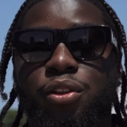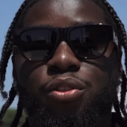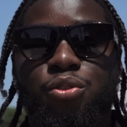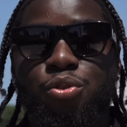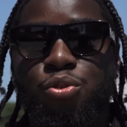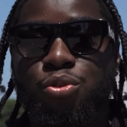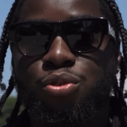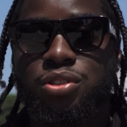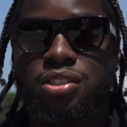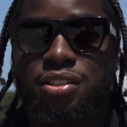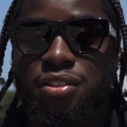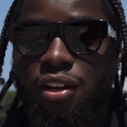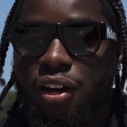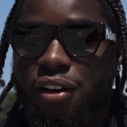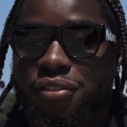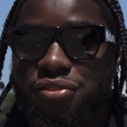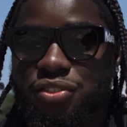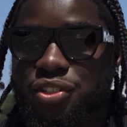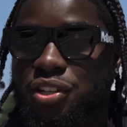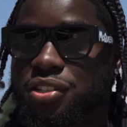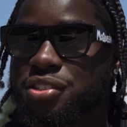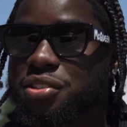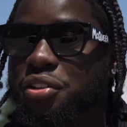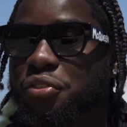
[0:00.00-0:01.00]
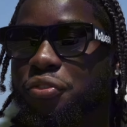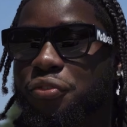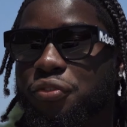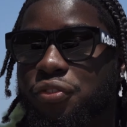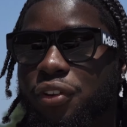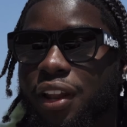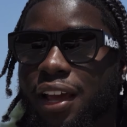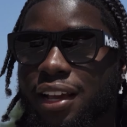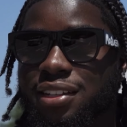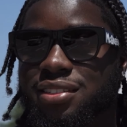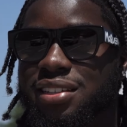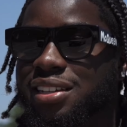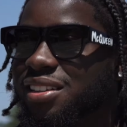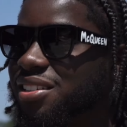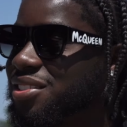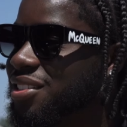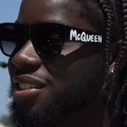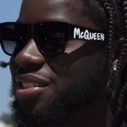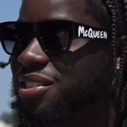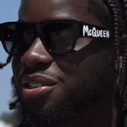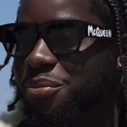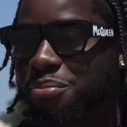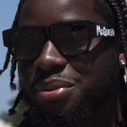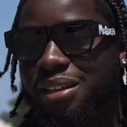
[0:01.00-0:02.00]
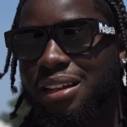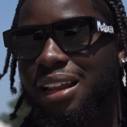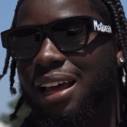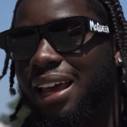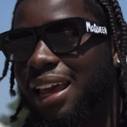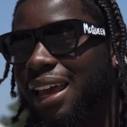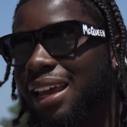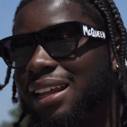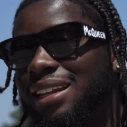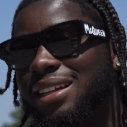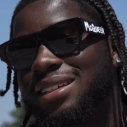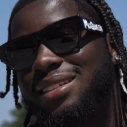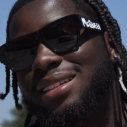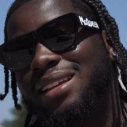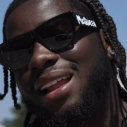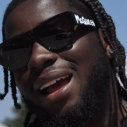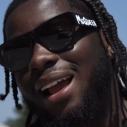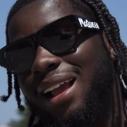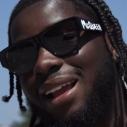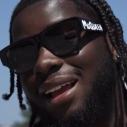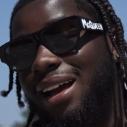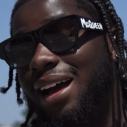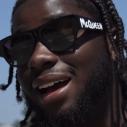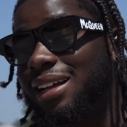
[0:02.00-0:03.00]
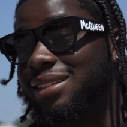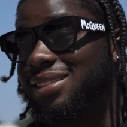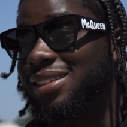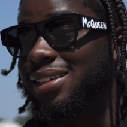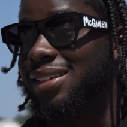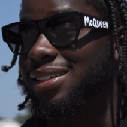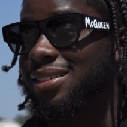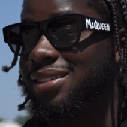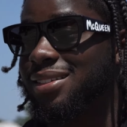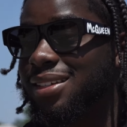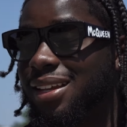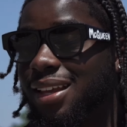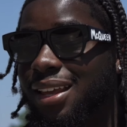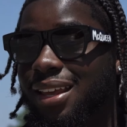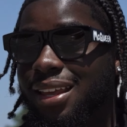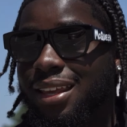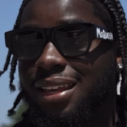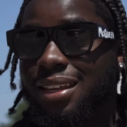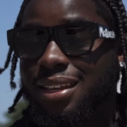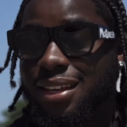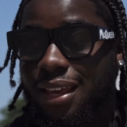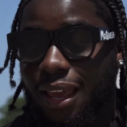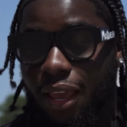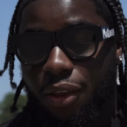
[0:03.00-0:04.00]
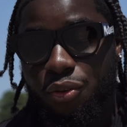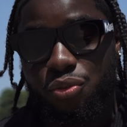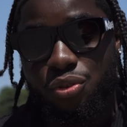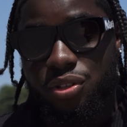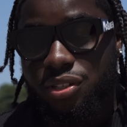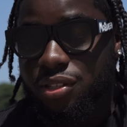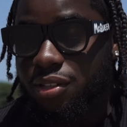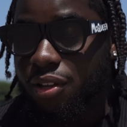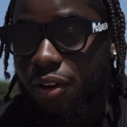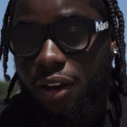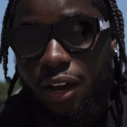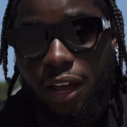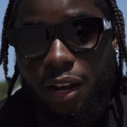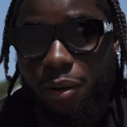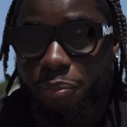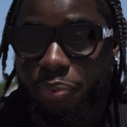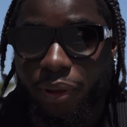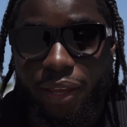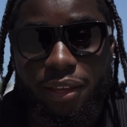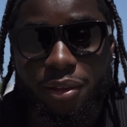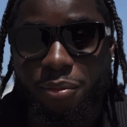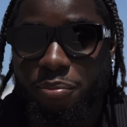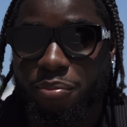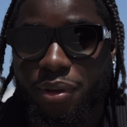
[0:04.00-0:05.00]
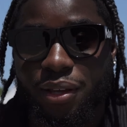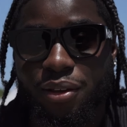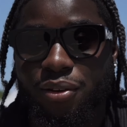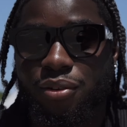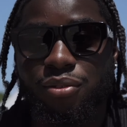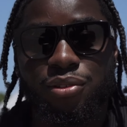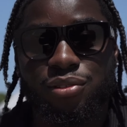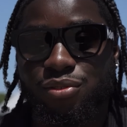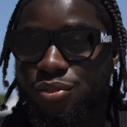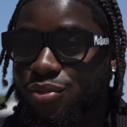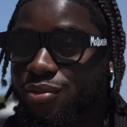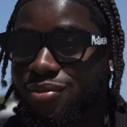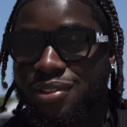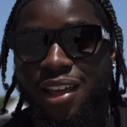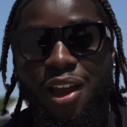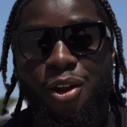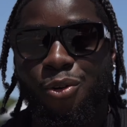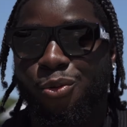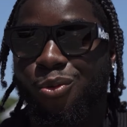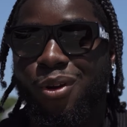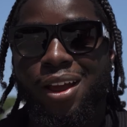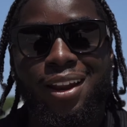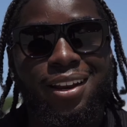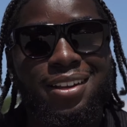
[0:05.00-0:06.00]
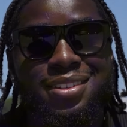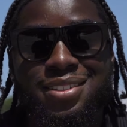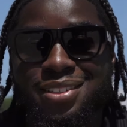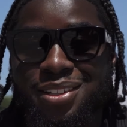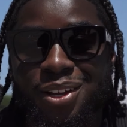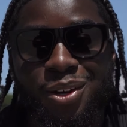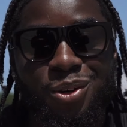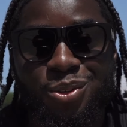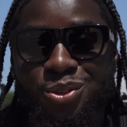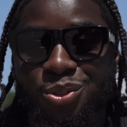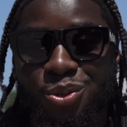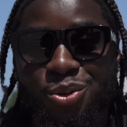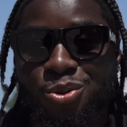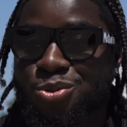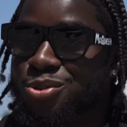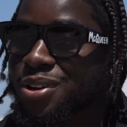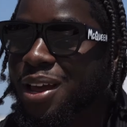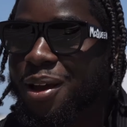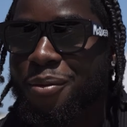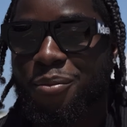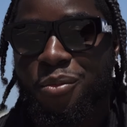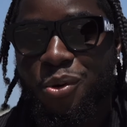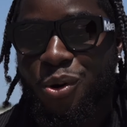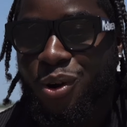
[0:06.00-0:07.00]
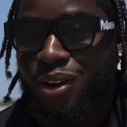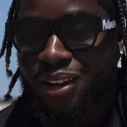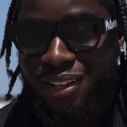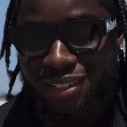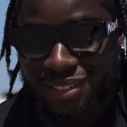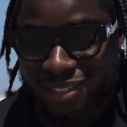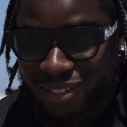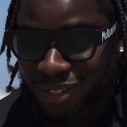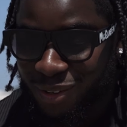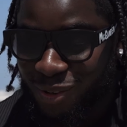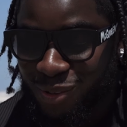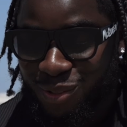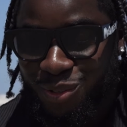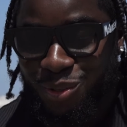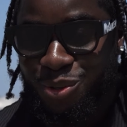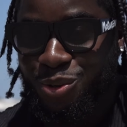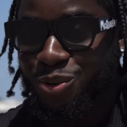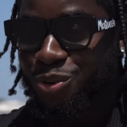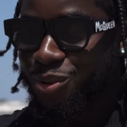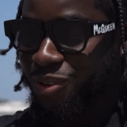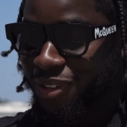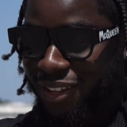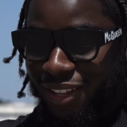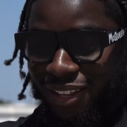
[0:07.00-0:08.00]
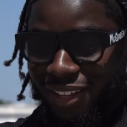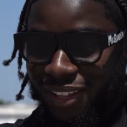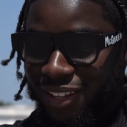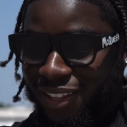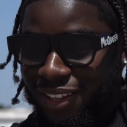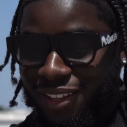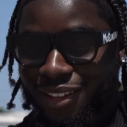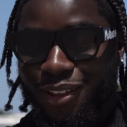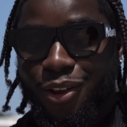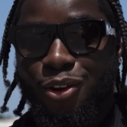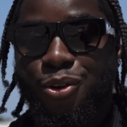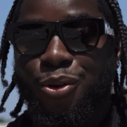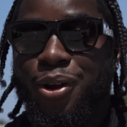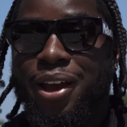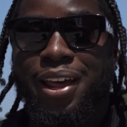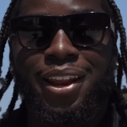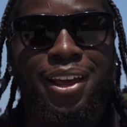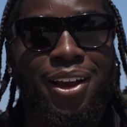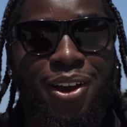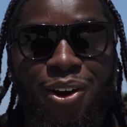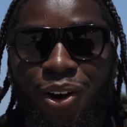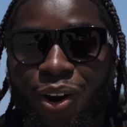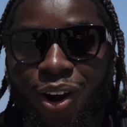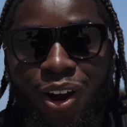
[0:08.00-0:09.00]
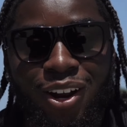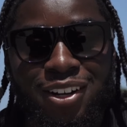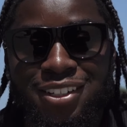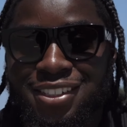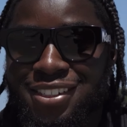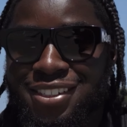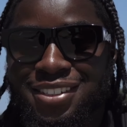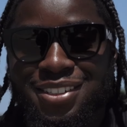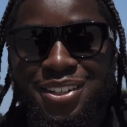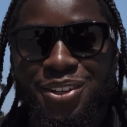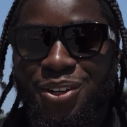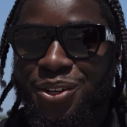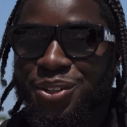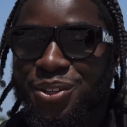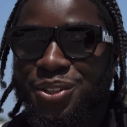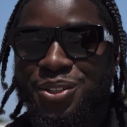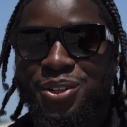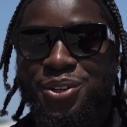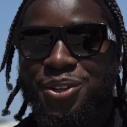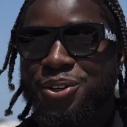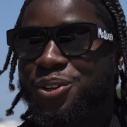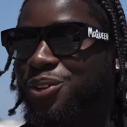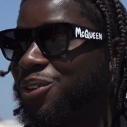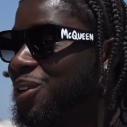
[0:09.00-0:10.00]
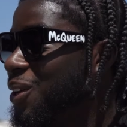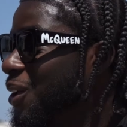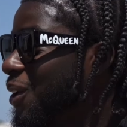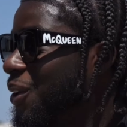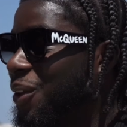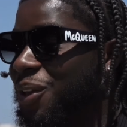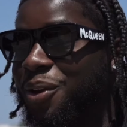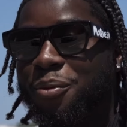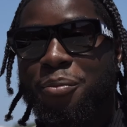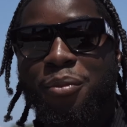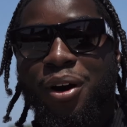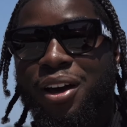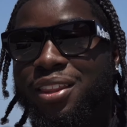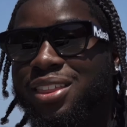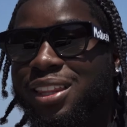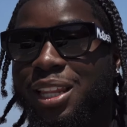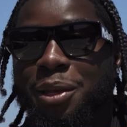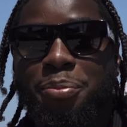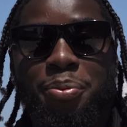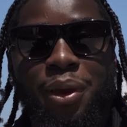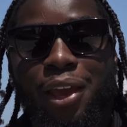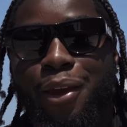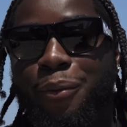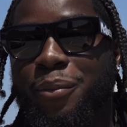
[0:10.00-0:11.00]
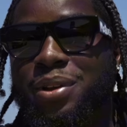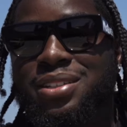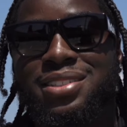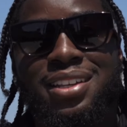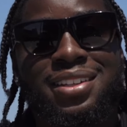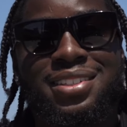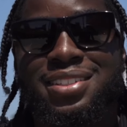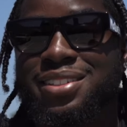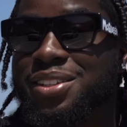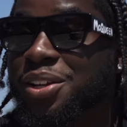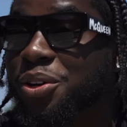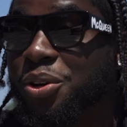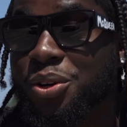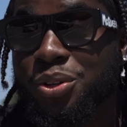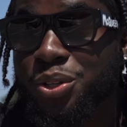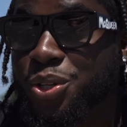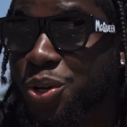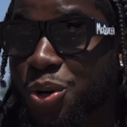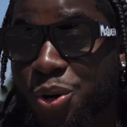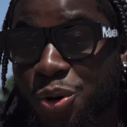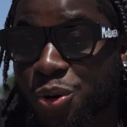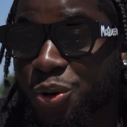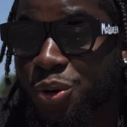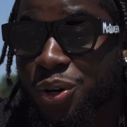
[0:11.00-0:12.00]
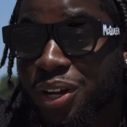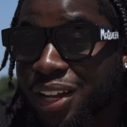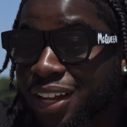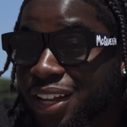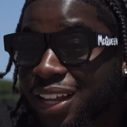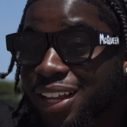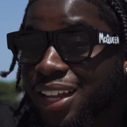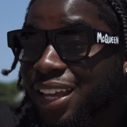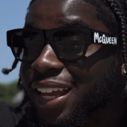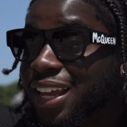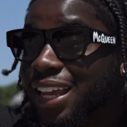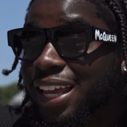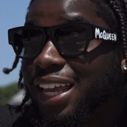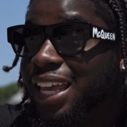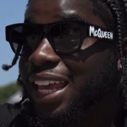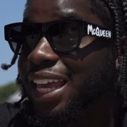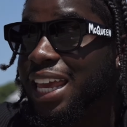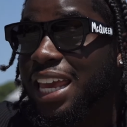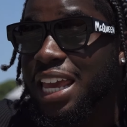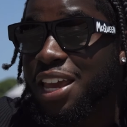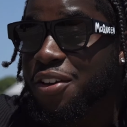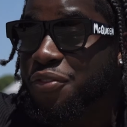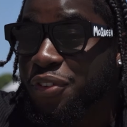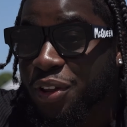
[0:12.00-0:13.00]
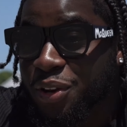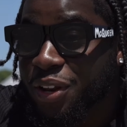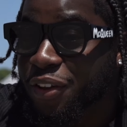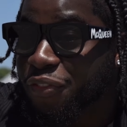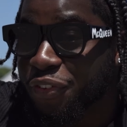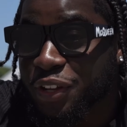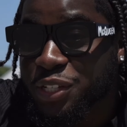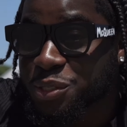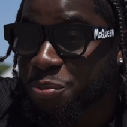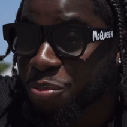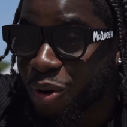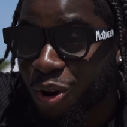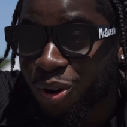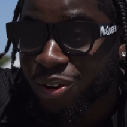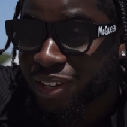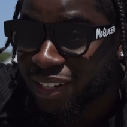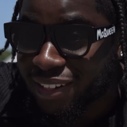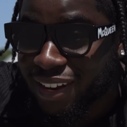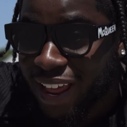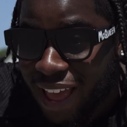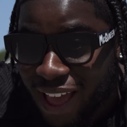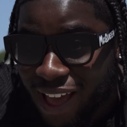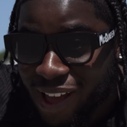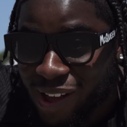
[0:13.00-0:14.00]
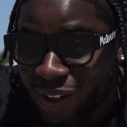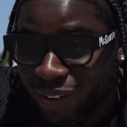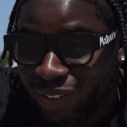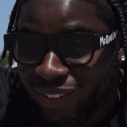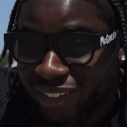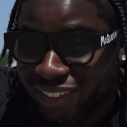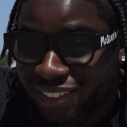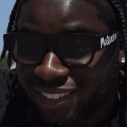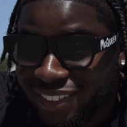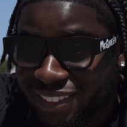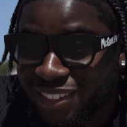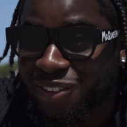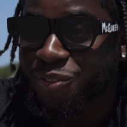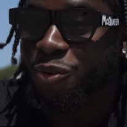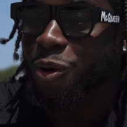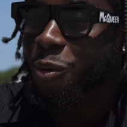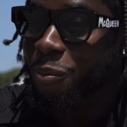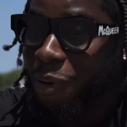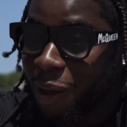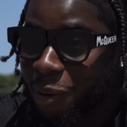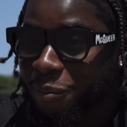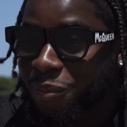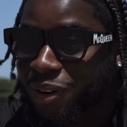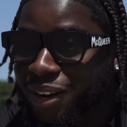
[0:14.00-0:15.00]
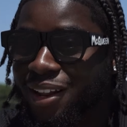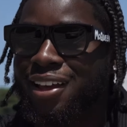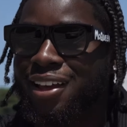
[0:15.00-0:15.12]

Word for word: to do stuff just to flex and just to be like, hey, listen, I got this. And you still got to pay your bills. That rent is still due. That mortgage is still due. Credit cards is still due. Your monthly payments are still due, even if it's broken down. Remember